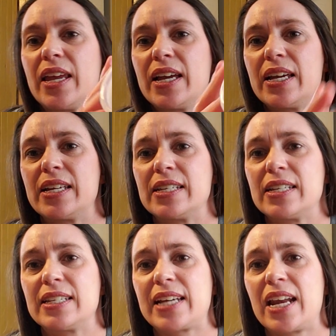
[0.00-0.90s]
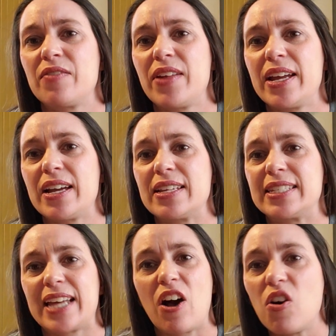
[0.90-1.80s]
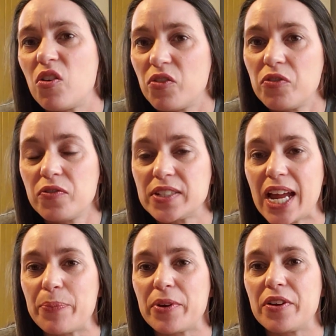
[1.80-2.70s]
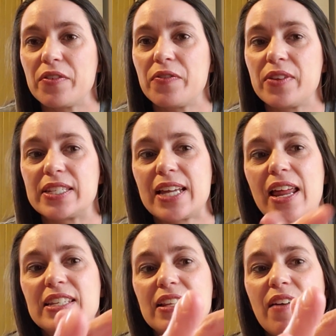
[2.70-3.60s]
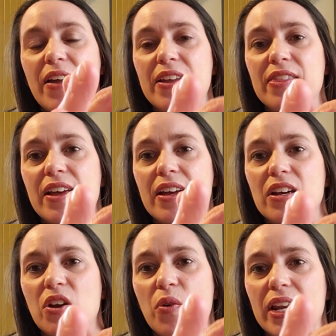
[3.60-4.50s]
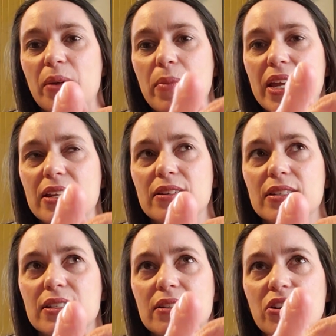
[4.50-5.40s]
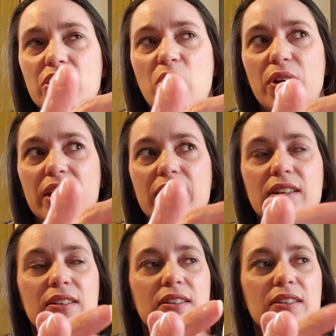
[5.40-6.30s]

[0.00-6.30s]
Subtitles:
it's kind of like a salve type of, it's a lot like the coconut mint or coconut